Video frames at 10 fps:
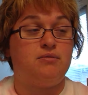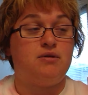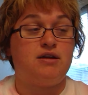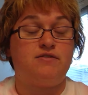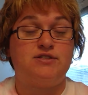
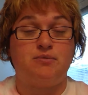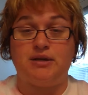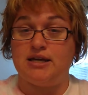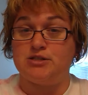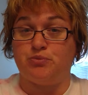If
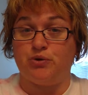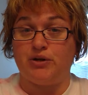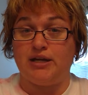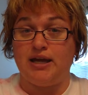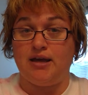somebody has a
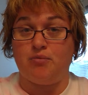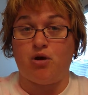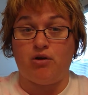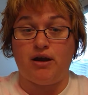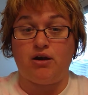broken hip,
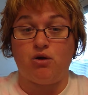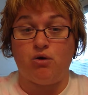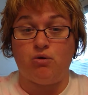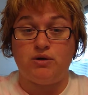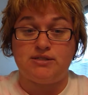our end
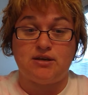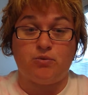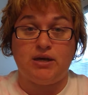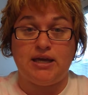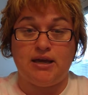goal is that
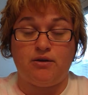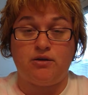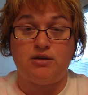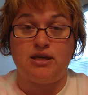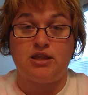we
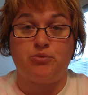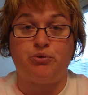can get the